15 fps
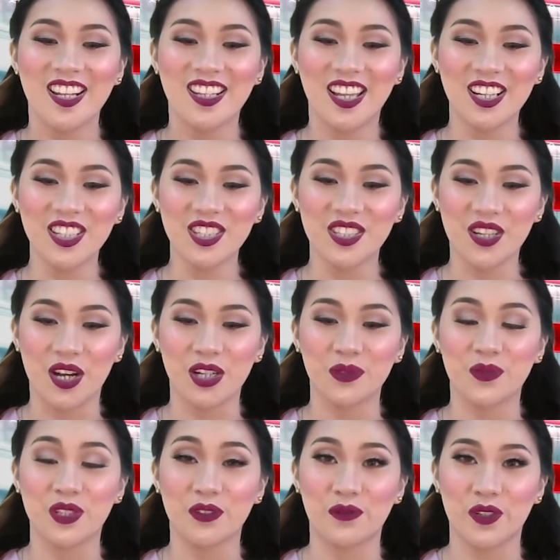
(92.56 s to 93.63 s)
Let us start
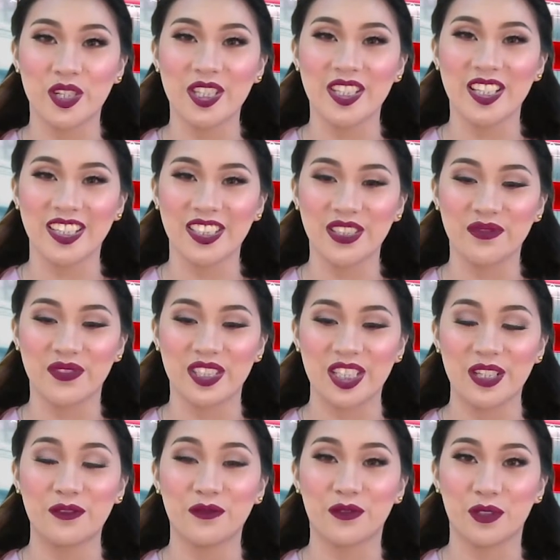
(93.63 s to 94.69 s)
with the first
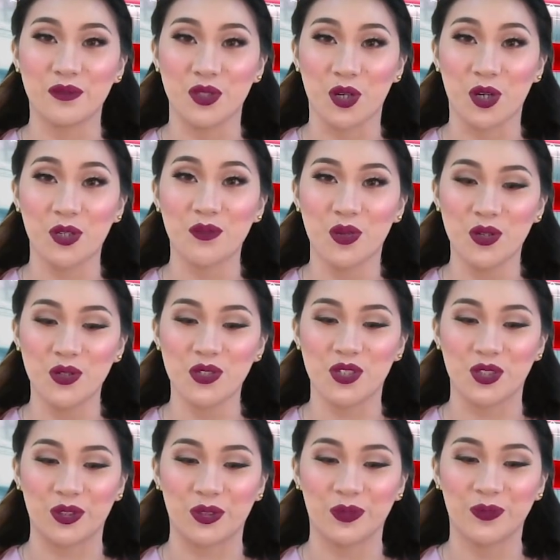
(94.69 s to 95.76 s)
activity from your
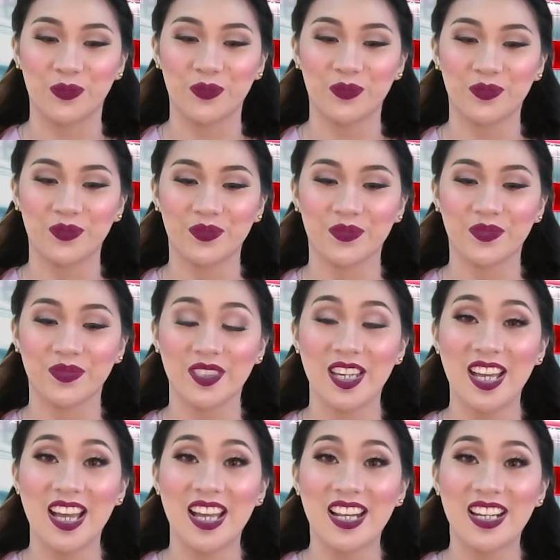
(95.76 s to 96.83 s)
module.
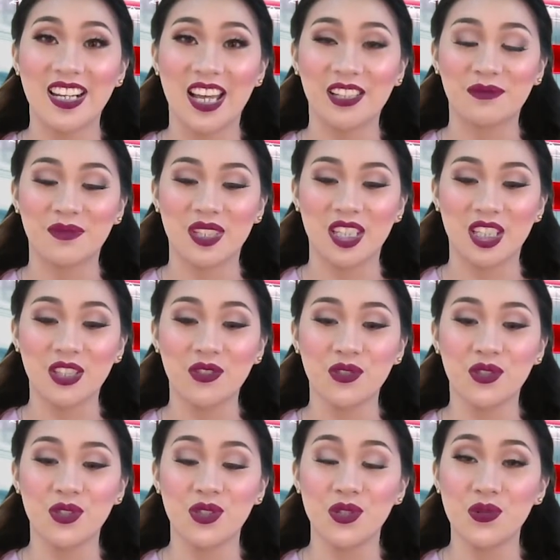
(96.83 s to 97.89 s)
Let me
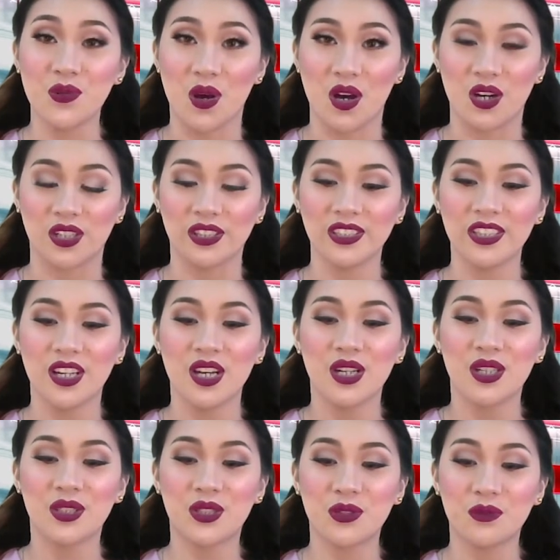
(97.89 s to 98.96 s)
introduce you all
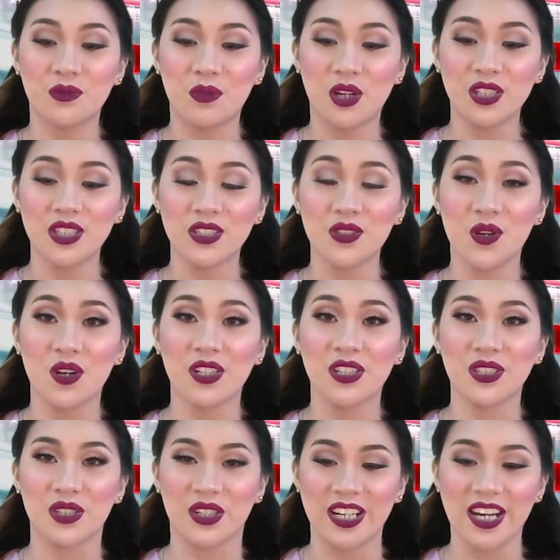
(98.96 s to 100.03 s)
to monitor
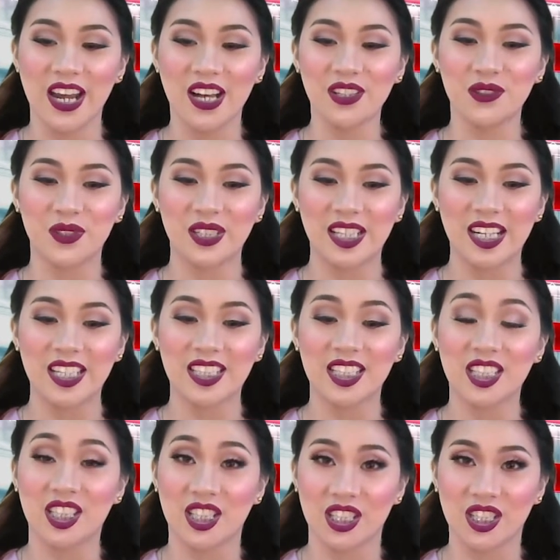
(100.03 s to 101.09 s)
your
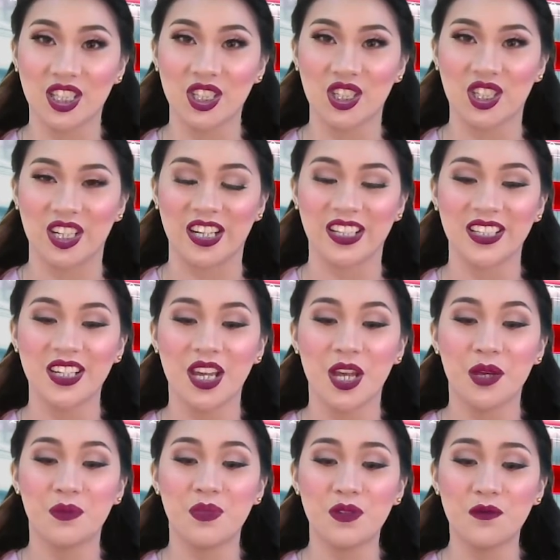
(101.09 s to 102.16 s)
health-related condition
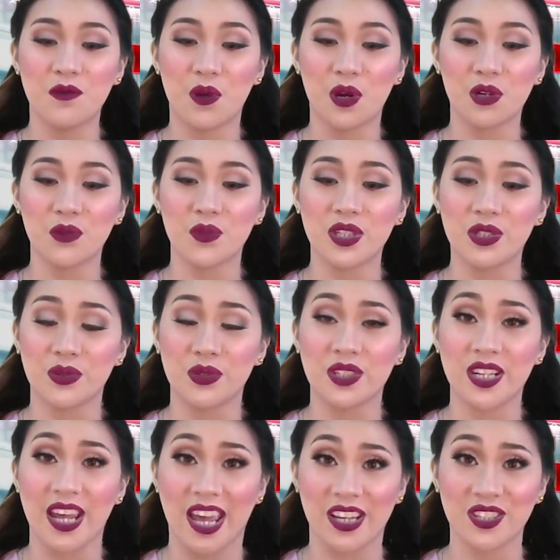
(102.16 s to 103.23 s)
before we do
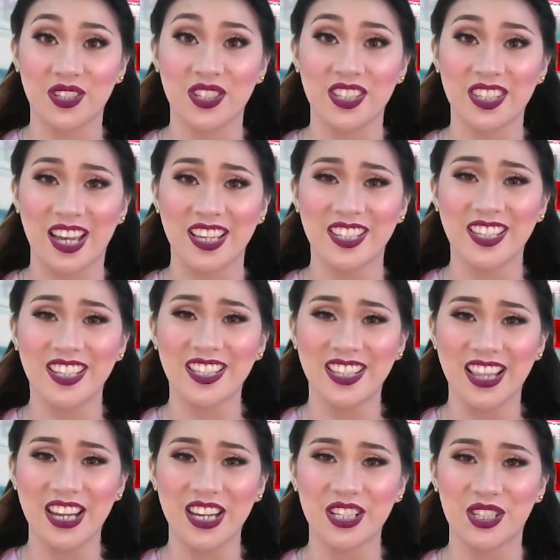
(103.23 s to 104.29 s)
the exercises
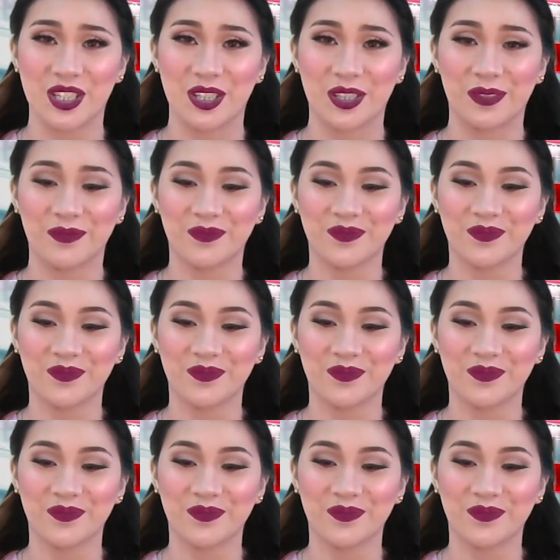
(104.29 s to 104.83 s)
later.